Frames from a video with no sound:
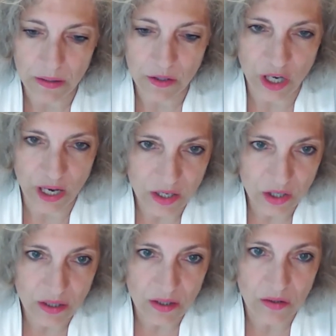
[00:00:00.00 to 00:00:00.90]

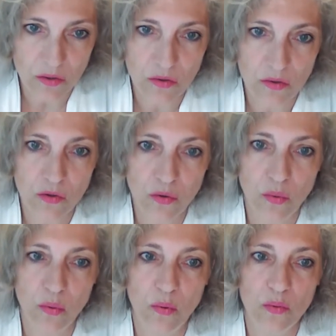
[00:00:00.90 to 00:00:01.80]
changes
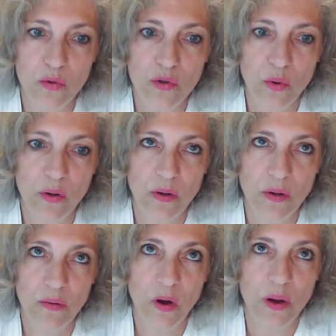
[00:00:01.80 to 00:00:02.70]
to
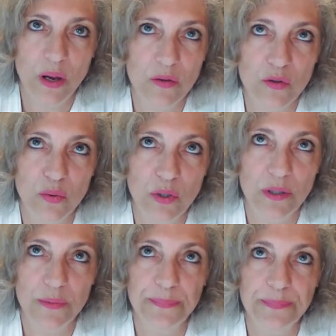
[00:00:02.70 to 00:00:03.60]

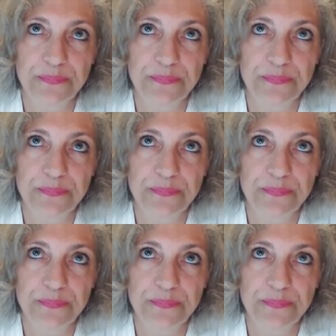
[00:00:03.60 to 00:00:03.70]
a